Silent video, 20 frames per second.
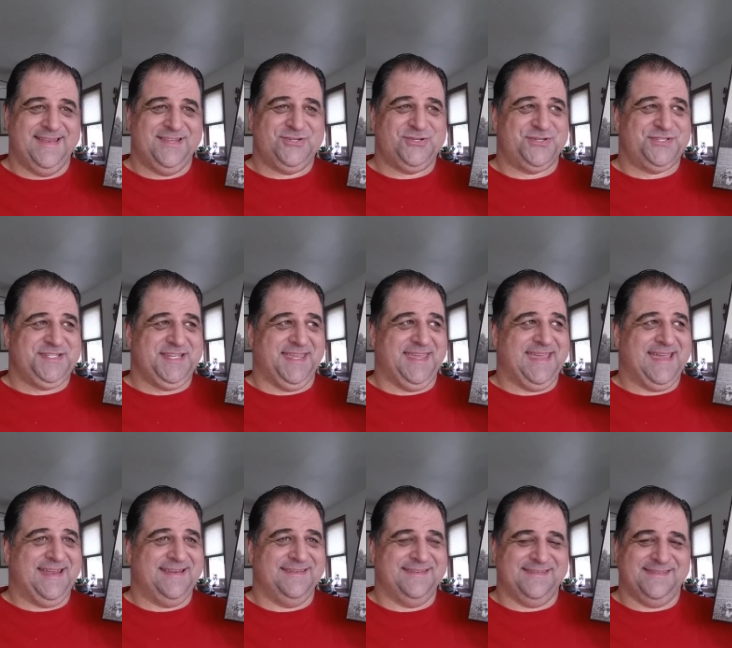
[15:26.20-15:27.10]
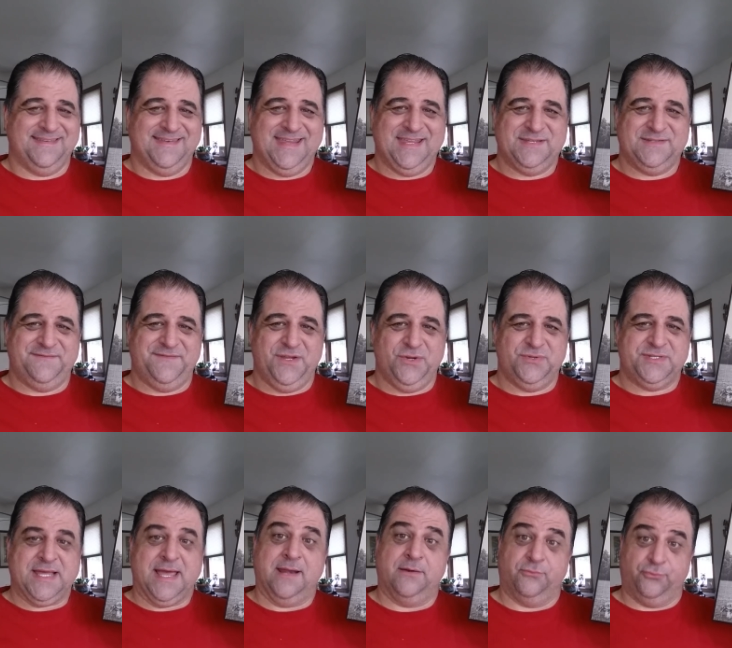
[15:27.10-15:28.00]
just to get his
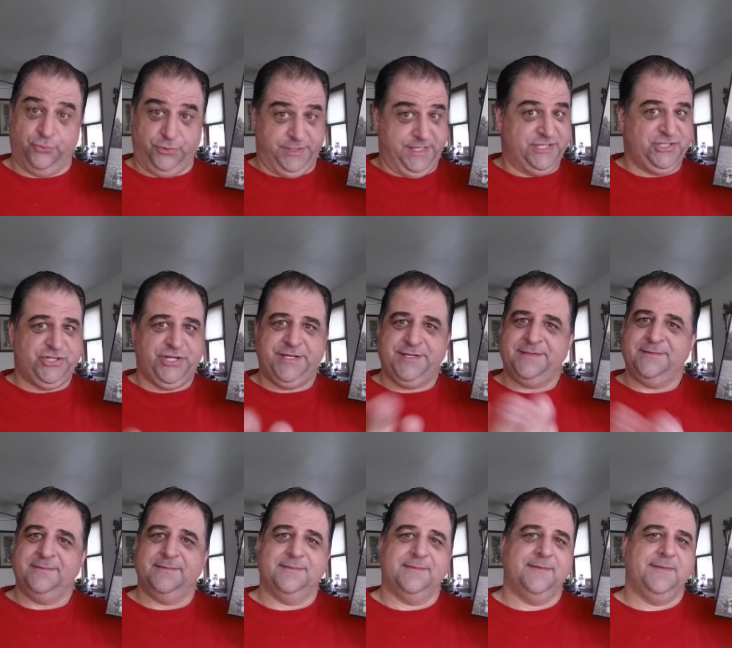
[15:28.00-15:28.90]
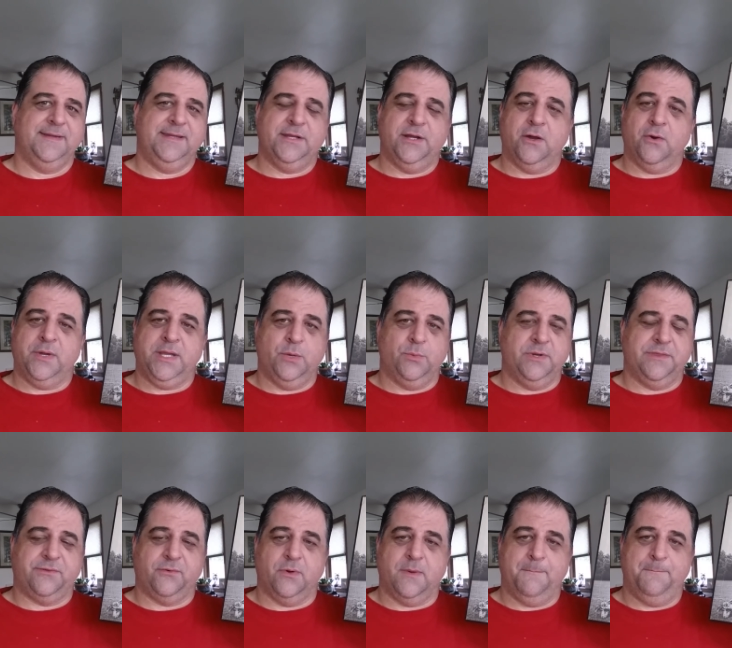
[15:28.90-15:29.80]
views on religion. You know, he
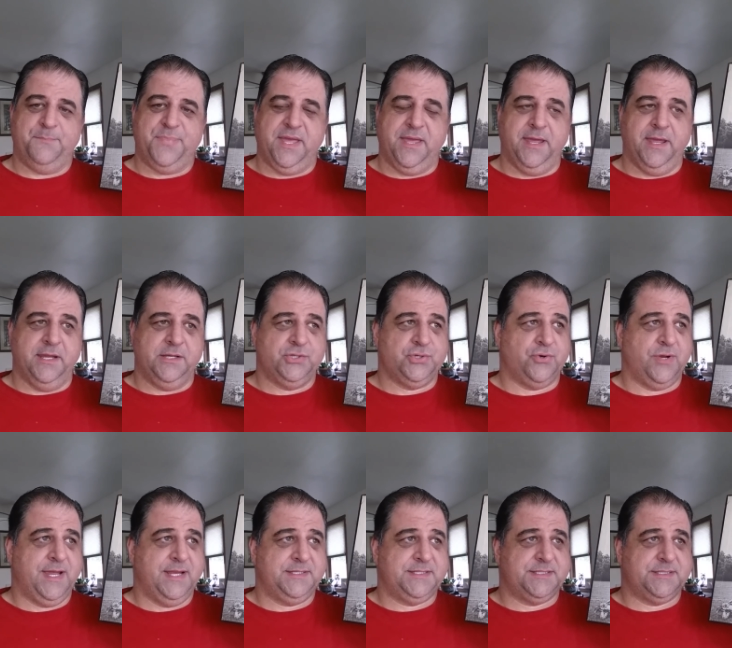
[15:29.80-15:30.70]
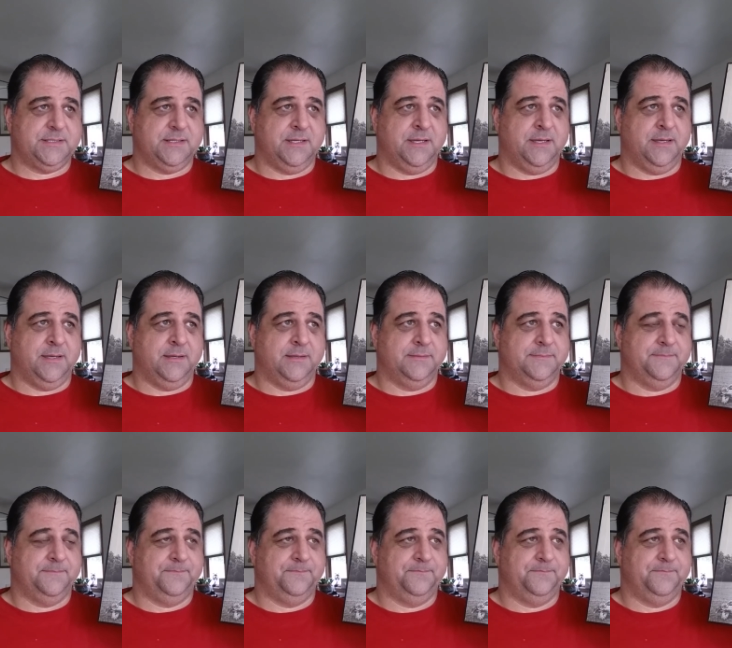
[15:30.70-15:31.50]
went through a big trans uh,